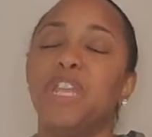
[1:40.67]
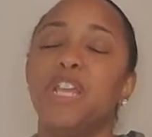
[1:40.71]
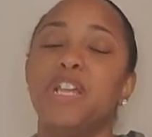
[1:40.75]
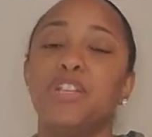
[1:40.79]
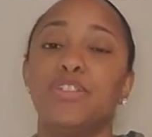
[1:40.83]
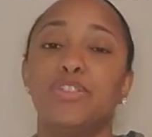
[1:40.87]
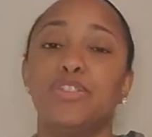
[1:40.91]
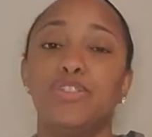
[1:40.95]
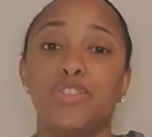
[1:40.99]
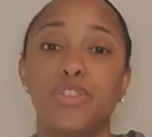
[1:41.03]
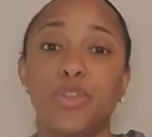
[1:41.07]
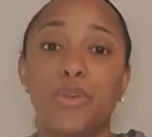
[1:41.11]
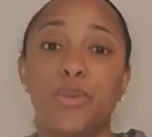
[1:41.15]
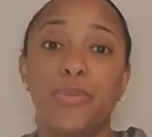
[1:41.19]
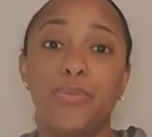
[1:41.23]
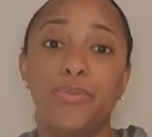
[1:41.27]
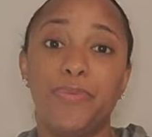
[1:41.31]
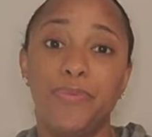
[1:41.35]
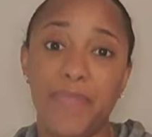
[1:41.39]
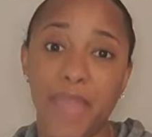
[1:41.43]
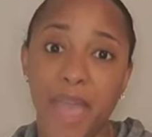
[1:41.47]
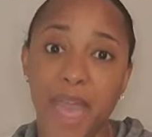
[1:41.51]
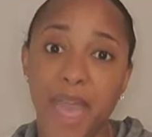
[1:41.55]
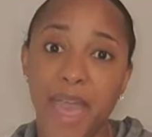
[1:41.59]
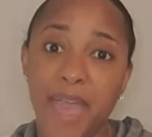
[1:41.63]
So
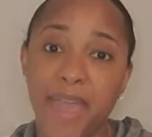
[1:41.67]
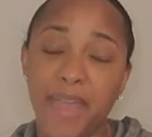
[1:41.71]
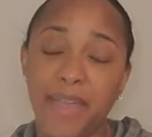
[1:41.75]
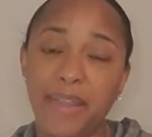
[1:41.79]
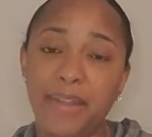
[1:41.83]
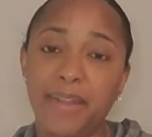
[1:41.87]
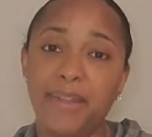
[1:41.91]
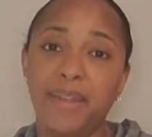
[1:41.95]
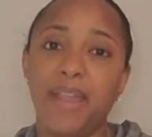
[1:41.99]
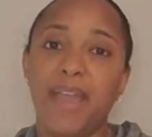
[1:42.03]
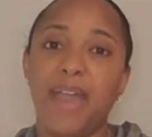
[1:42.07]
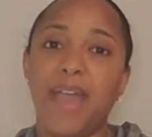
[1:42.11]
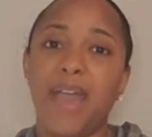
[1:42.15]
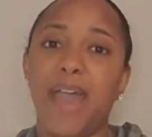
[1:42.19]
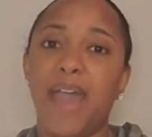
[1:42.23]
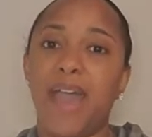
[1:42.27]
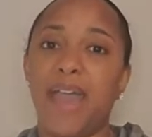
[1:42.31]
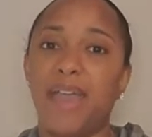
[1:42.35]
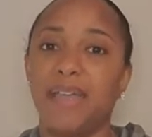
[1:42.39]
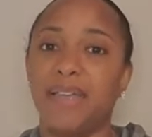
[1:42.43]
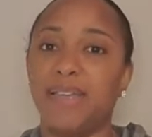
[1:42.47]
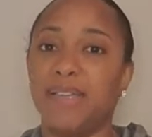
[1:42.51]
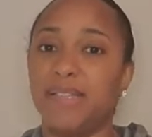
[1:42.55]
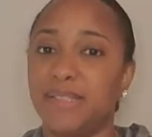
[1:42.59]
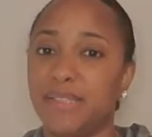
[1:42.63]
then
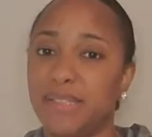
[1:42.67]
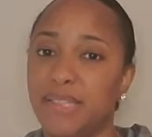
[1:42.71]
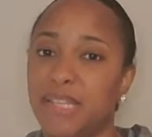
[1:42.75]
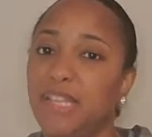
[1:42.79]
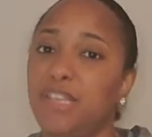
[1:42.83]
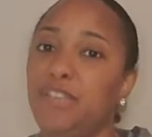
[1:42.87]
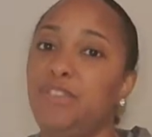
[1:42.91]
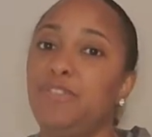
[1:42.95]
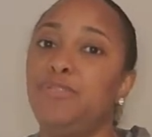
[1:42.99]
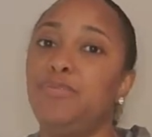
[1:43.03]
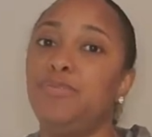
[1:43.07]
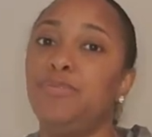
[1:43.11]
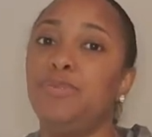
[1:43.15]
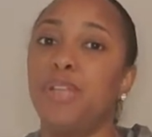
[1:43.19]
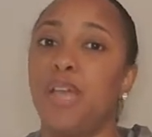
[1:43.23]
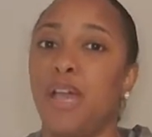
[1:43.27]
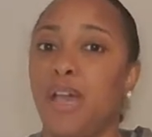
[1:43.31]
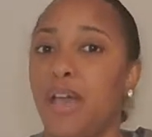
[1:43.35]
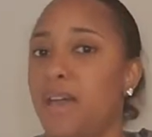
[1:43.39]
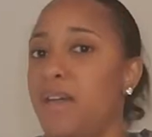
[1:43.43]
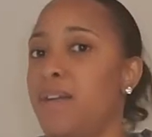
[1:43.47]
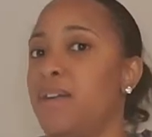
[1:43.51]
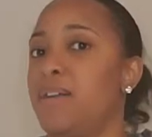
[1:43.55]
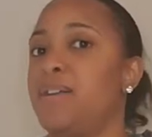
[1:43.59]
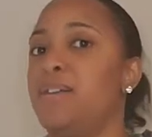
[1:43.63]
I continued
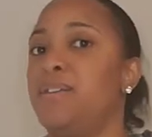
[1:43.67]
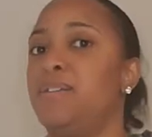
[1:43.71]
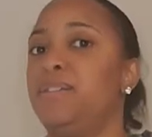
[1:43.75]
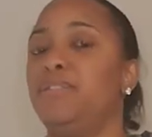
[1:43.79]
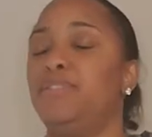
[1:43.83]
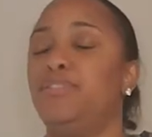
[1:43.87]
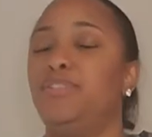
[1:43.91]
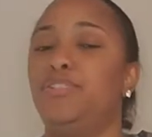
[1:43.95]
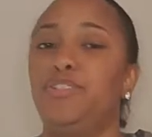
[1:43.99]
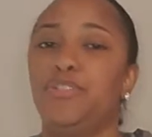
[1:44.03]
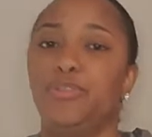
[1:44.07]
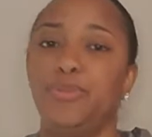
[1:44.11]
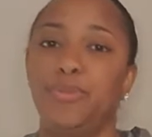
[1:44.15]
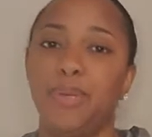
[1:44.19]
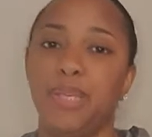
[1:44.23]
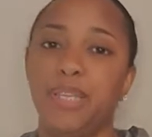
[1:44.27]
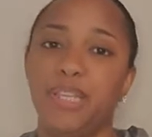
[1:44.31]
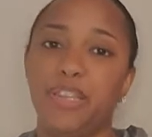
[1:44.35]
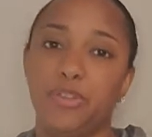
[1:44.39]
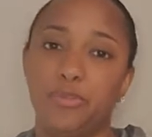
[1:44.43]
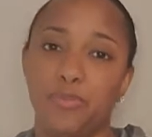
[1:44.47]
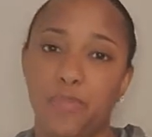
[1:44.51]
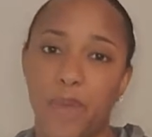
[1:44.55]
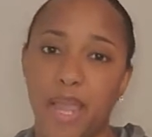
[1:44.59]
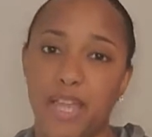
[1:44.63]
on doing
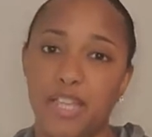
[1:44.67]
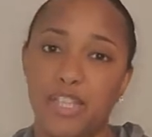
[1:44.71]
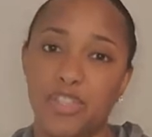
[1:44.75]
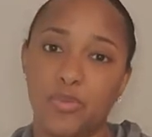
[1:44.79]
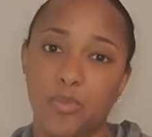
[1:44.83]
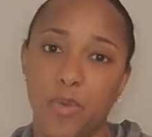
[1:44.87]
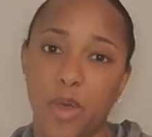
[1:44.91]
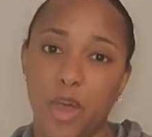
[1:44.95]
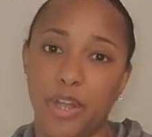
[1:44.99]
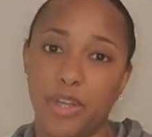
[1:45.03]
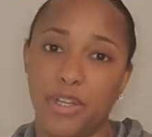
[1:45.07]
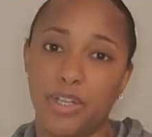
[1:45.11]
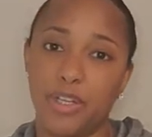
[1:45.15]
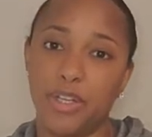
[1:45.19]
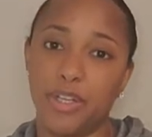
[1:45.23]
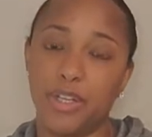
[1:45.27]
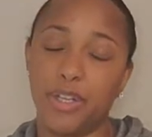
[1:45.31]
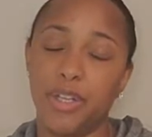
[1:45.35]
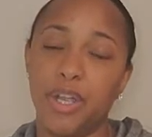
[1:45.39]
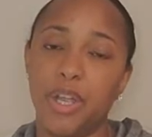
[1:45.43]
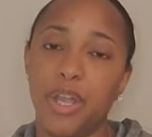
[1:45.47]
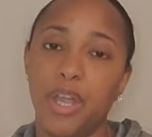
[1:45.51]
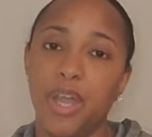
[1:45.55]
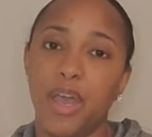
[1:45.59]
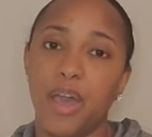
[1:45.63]
the rice
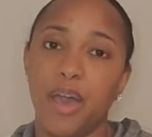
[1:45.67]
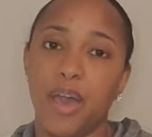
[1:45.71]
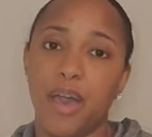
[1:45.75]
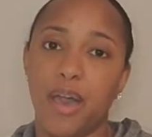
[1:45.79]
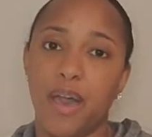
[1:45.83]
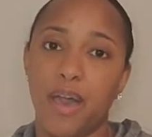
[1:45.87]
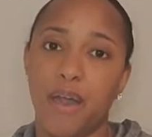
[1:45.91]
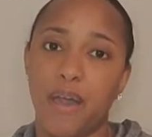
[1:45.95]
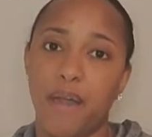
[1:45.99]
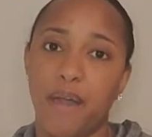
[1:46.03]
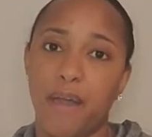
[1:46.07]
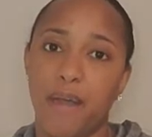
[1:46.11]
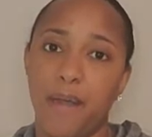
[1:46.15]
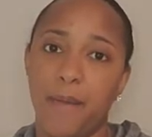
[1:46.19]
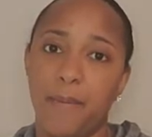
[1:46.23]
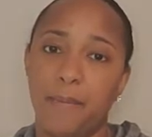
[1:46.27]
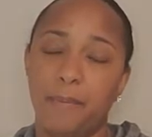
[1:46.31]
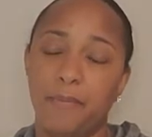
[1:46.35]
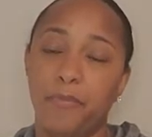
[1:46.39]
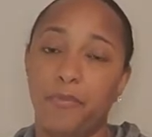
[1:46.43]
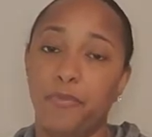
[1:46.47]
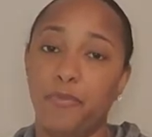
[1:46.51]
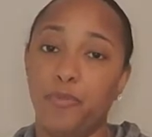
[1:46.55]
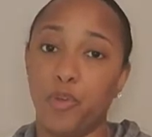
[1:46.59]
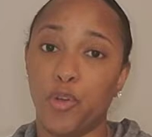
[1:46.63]
water
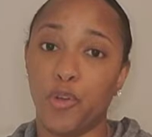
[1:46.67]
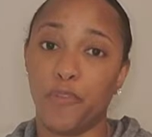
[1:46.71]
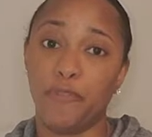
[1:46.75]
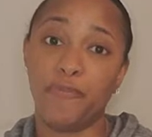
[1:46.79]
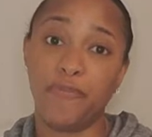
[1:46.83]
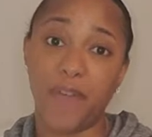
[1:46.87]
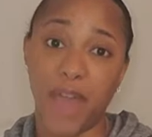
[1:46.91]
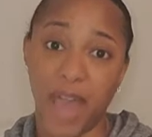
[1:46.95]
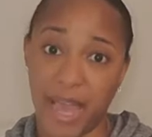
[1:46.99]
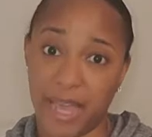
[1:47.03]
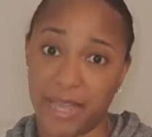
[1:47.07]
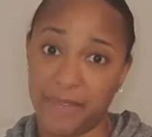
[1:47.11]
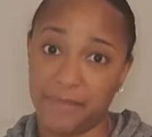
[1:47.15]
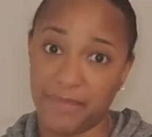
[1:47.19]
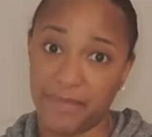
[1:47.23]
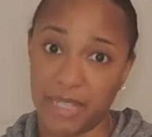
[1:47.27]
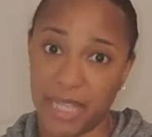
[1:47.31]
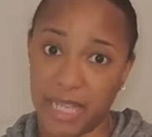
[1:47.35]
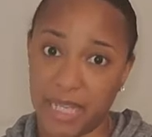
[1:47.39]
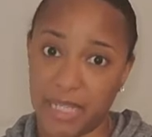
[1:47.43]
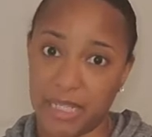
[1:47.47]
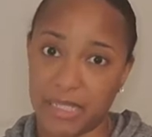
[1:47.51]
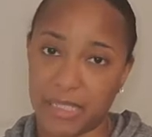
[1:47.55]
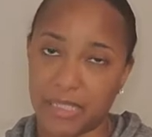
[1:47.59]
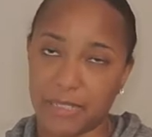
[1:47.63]
for 5
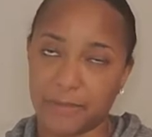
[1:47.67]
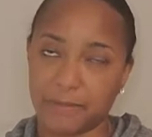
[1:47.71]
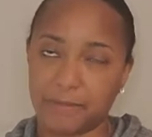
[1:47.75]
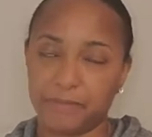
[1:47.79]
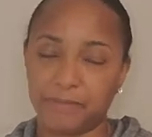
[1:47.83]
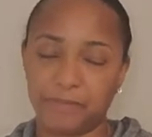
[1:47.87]
days.